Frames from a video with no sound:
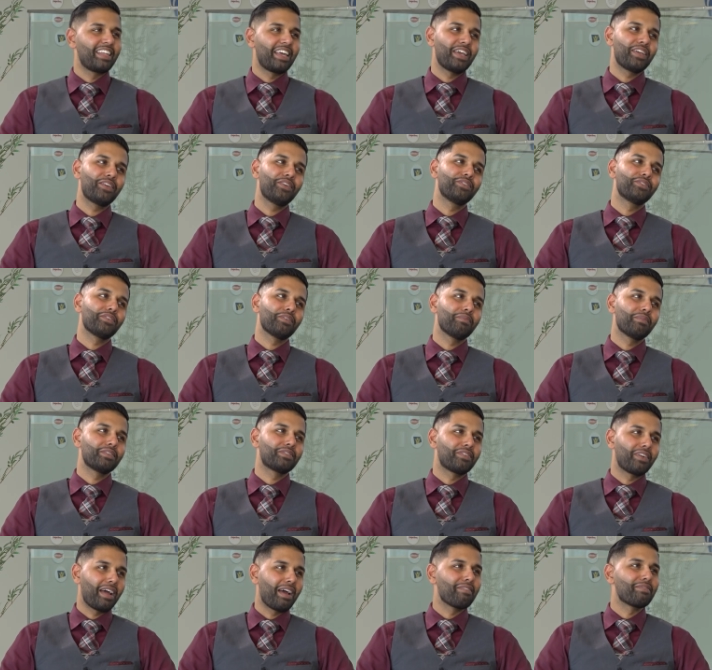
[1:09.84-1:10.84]
Thank you so much
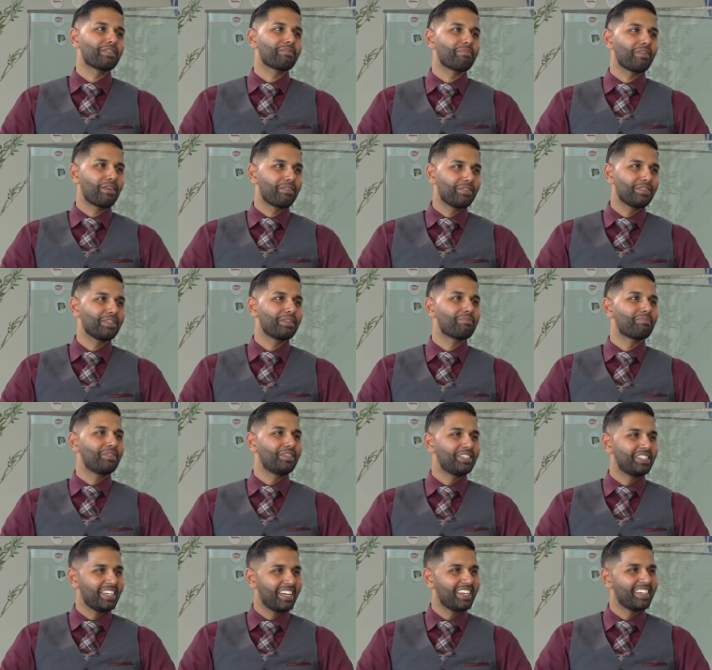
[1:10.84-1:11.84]
for having me. I really
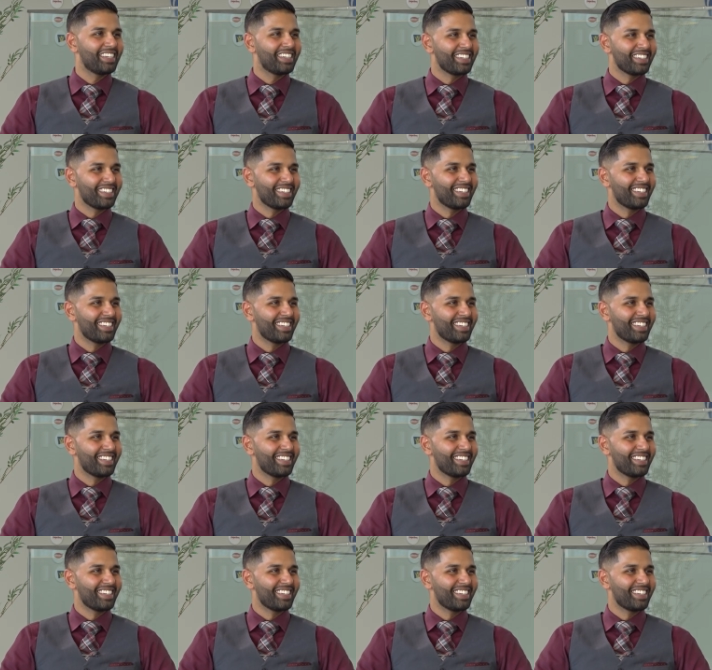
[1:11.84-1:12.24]
appreciate it.